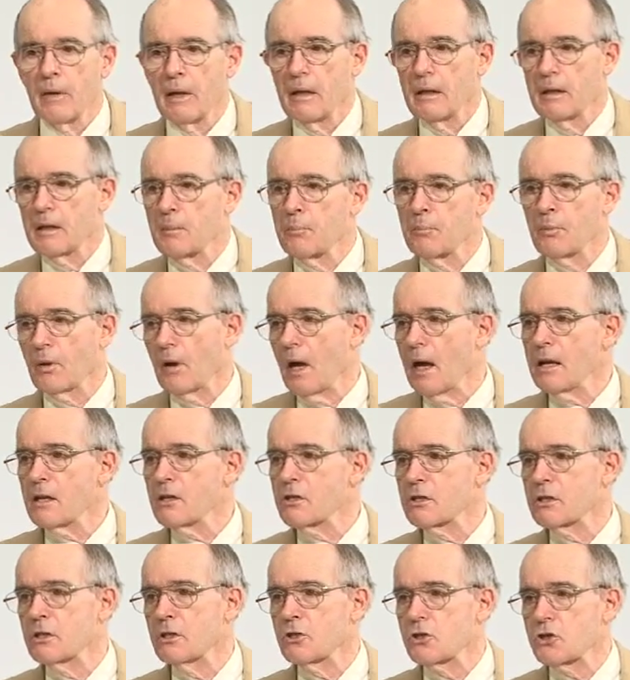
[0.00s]
in the
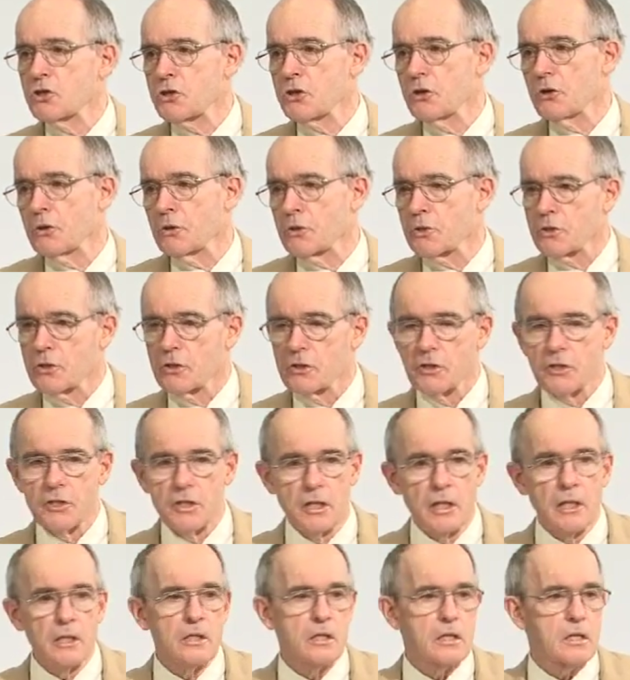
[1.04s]
Protestant church
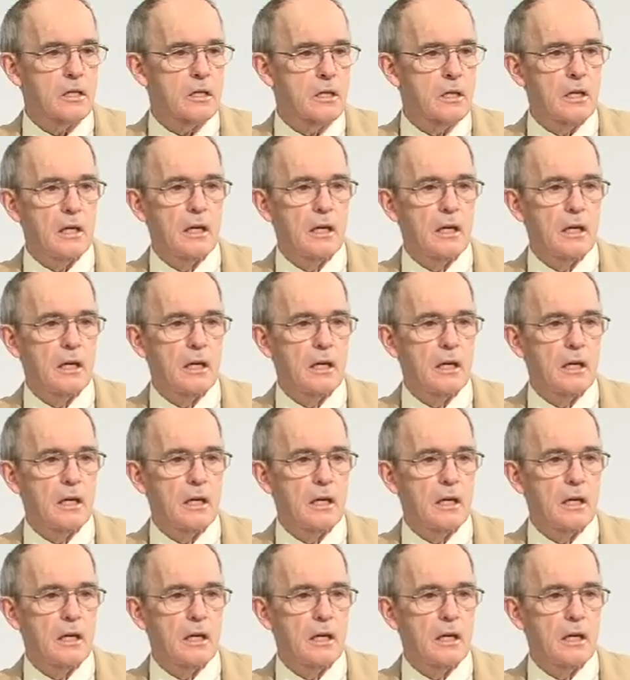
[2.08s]
since